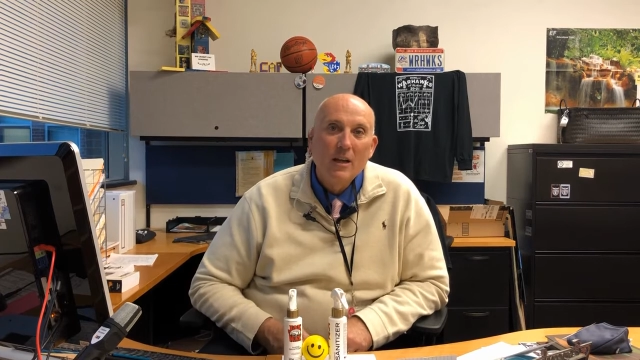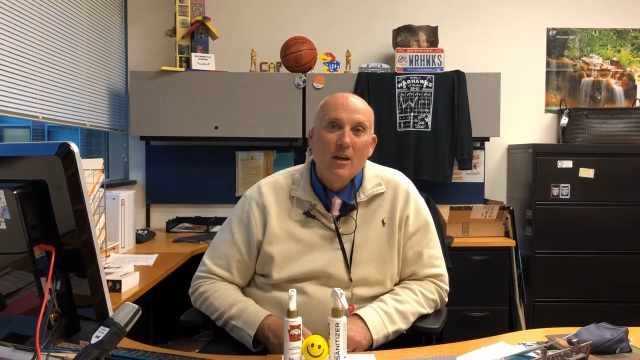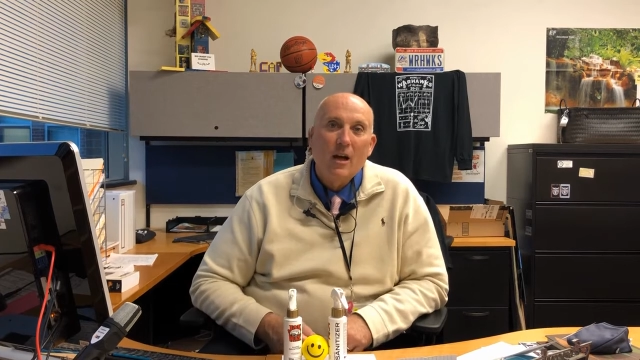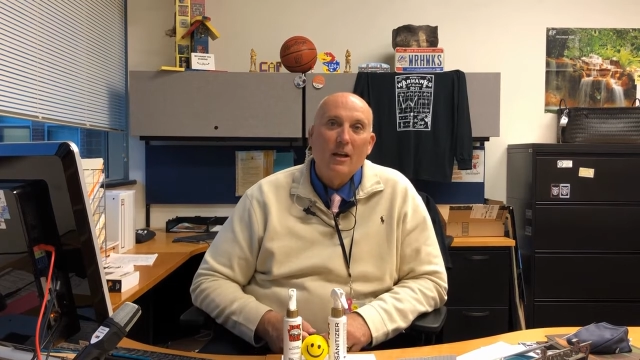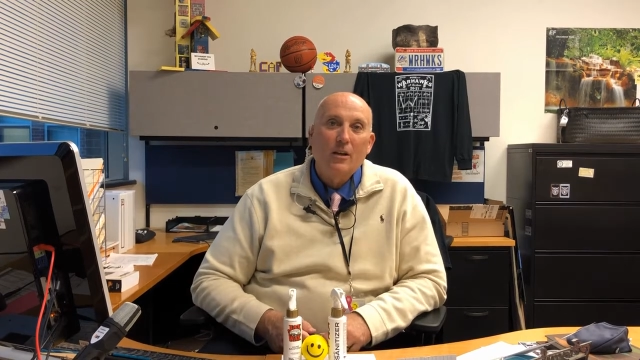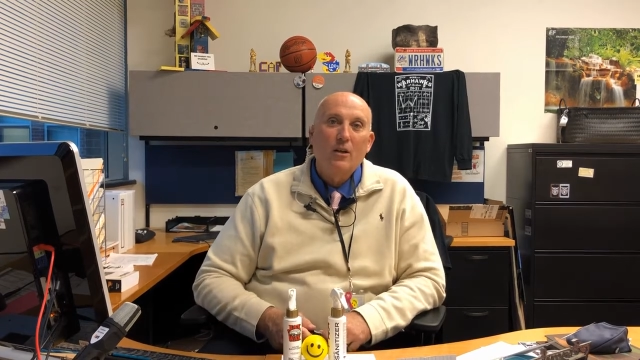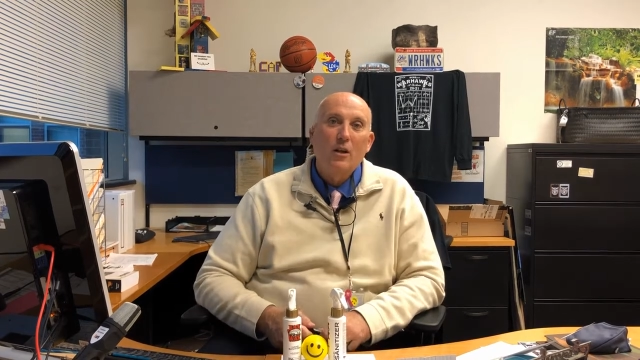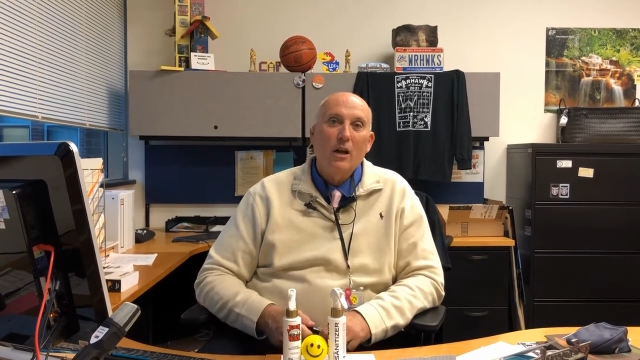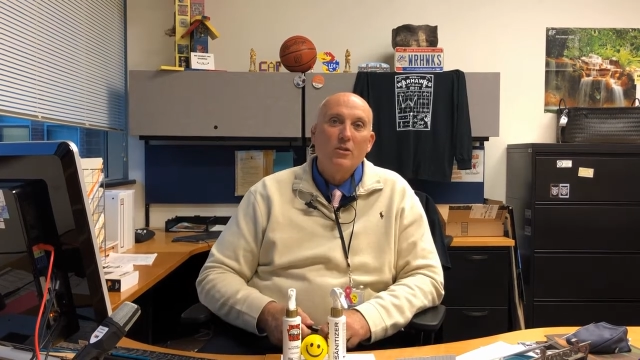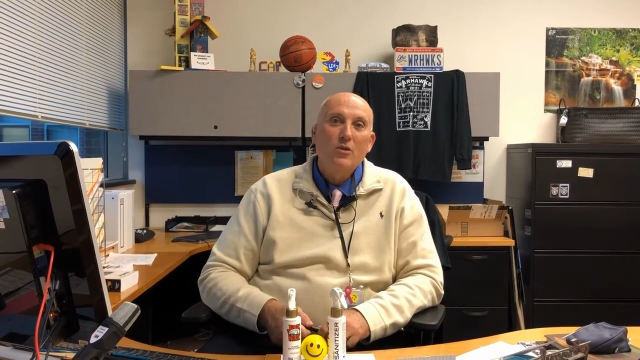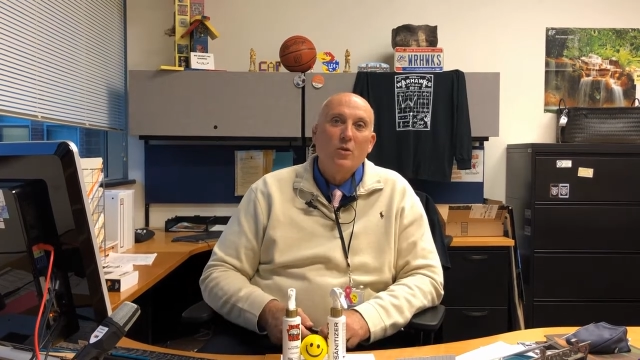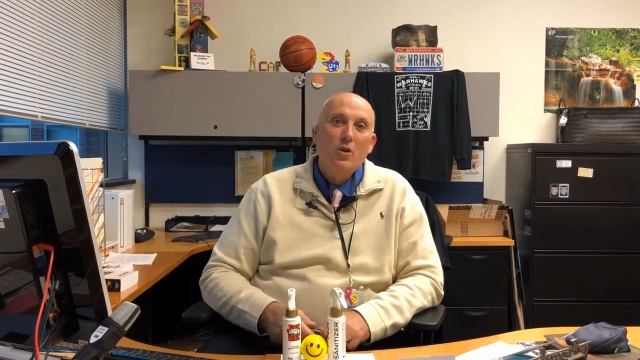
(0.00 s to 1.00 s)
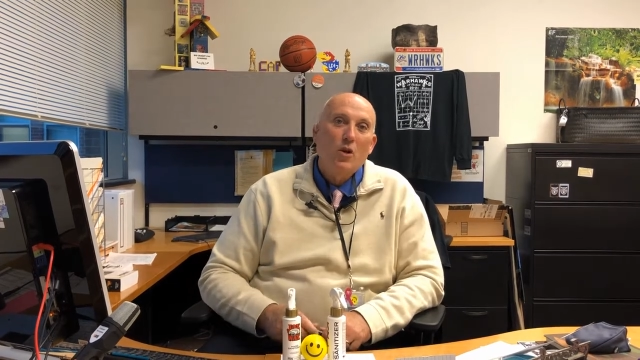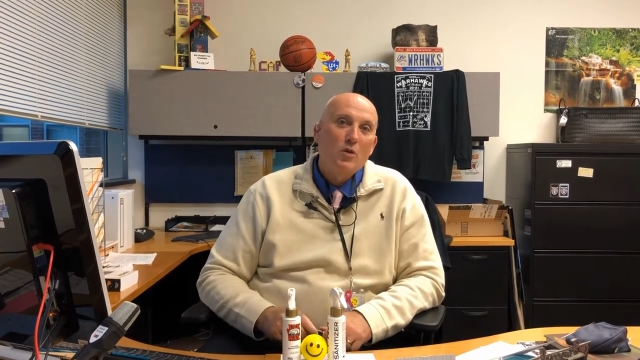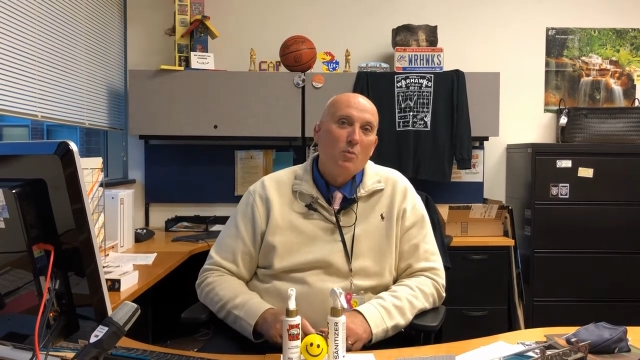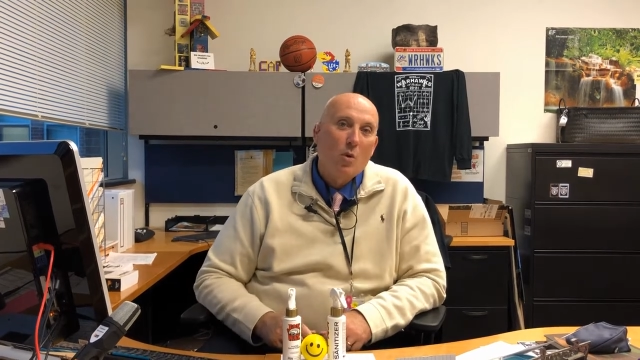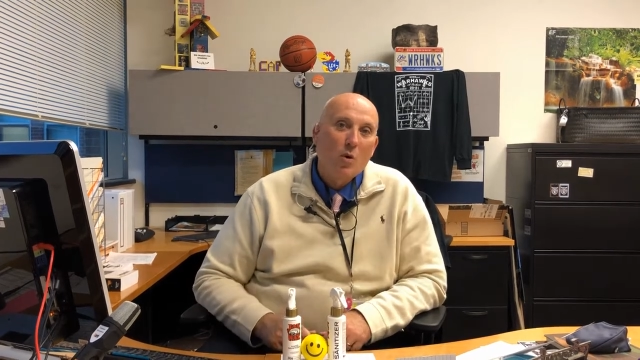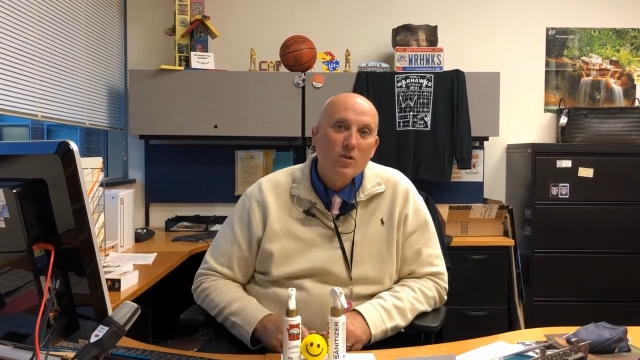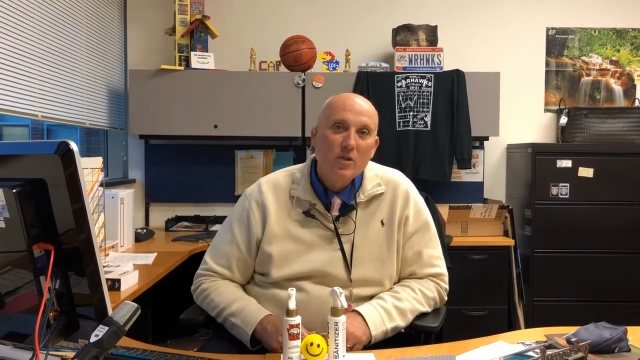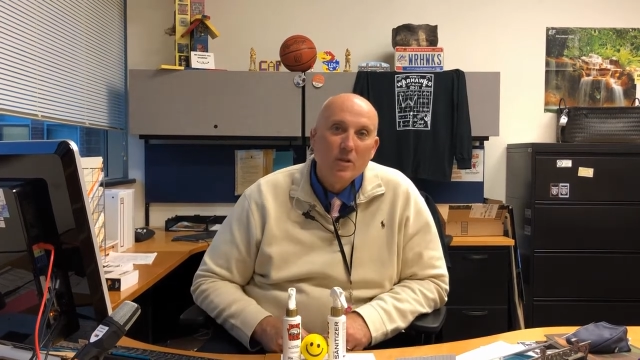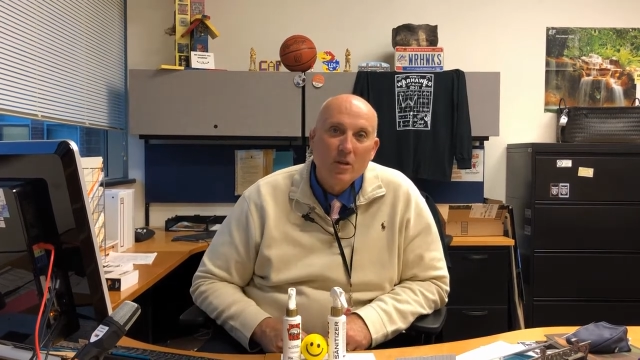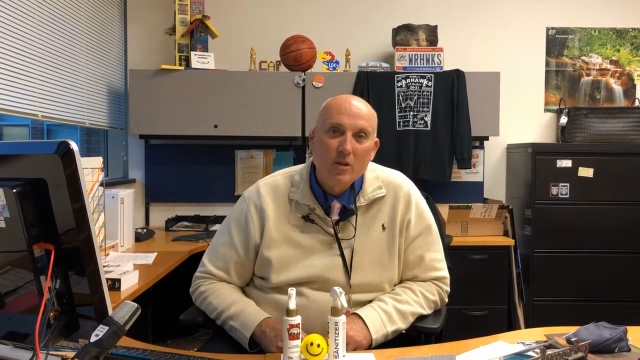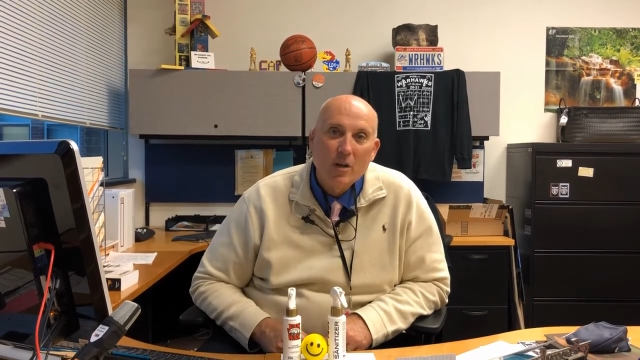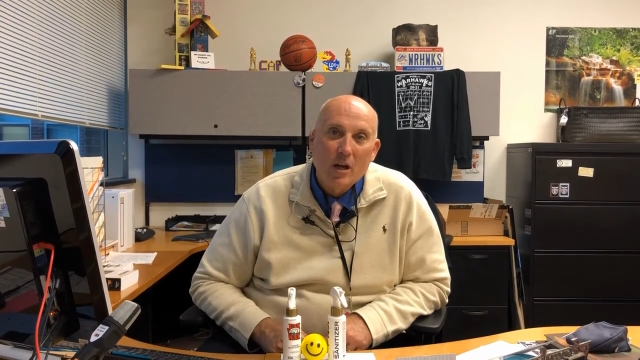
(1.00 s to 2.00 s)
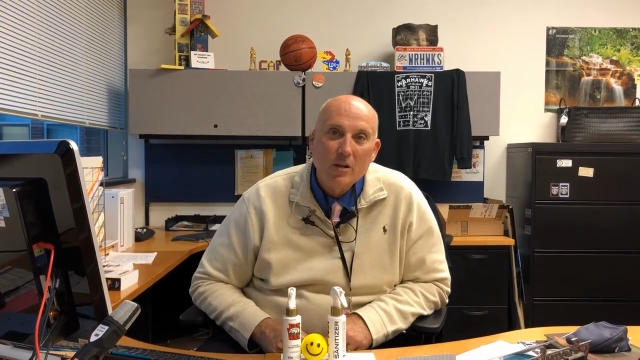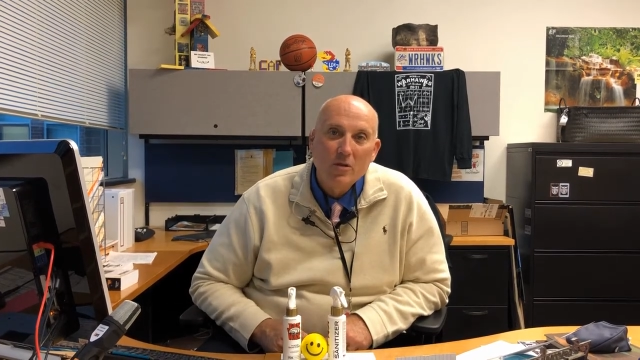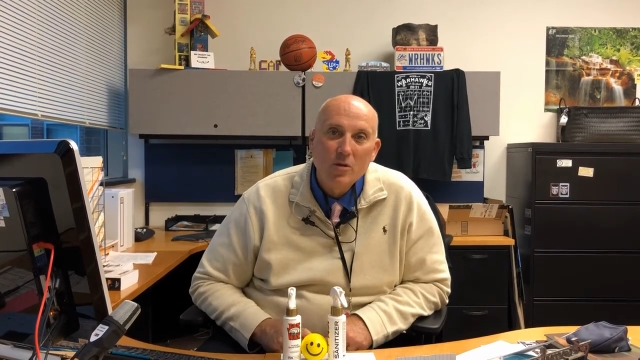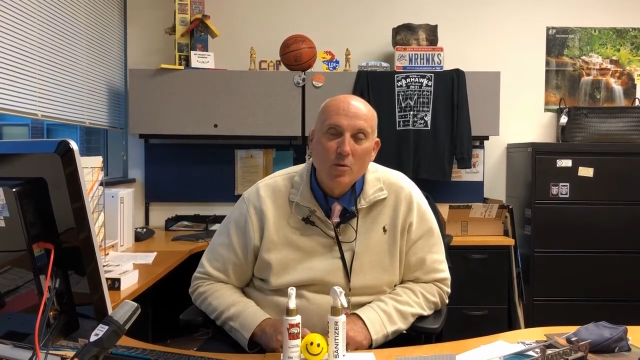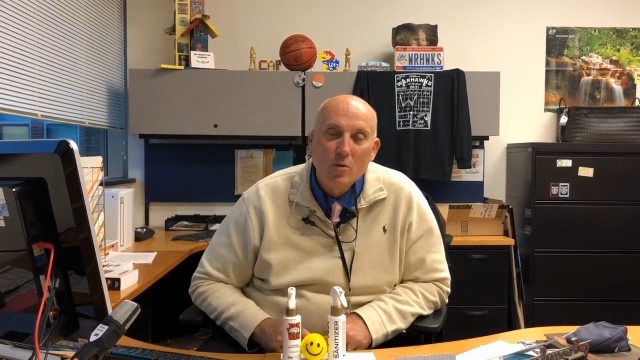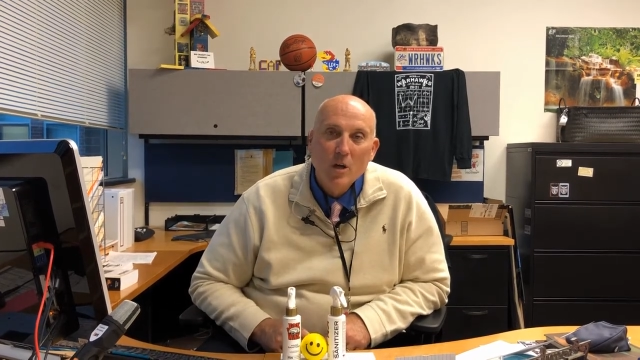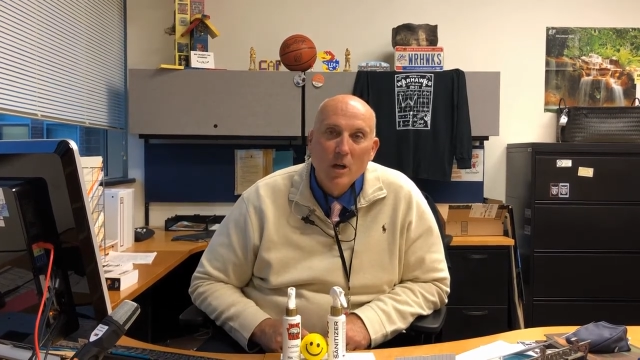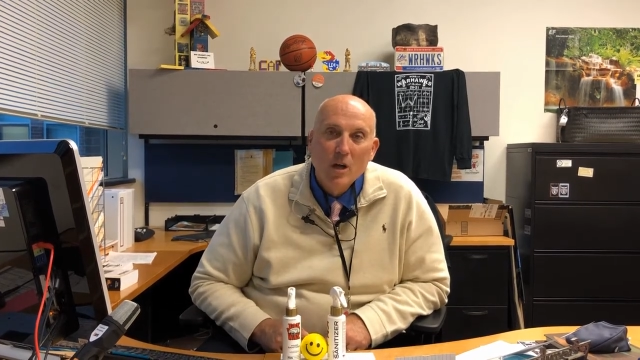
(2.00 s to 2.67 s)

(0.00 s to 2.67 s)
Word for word: Uh, good luck to Coach Morrison. Good luck to